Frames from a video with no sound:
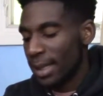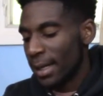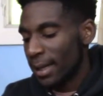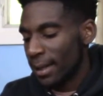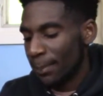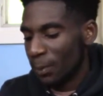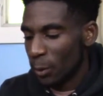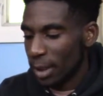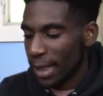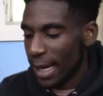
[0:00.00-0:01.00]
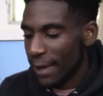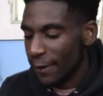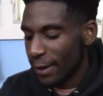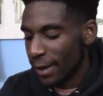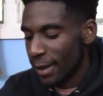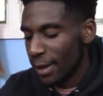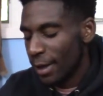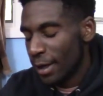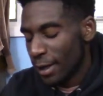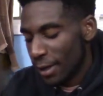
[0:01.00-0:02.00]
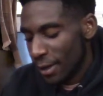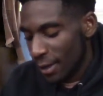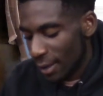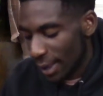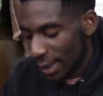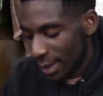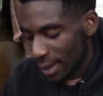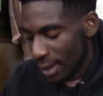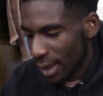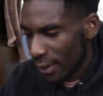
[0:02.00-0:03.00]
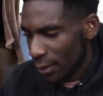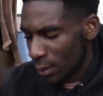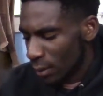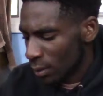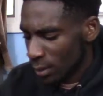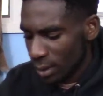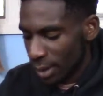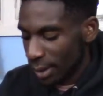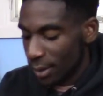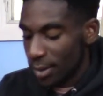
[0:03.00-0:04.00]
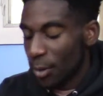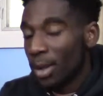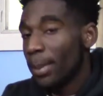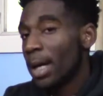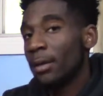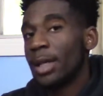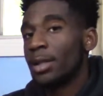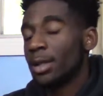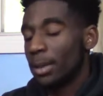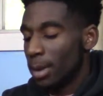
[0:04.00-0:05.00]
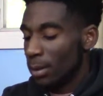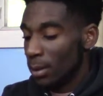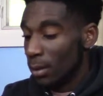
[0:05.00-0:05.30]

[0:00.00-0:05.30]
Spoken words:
We're gonna have the screen to body ratio is gonna be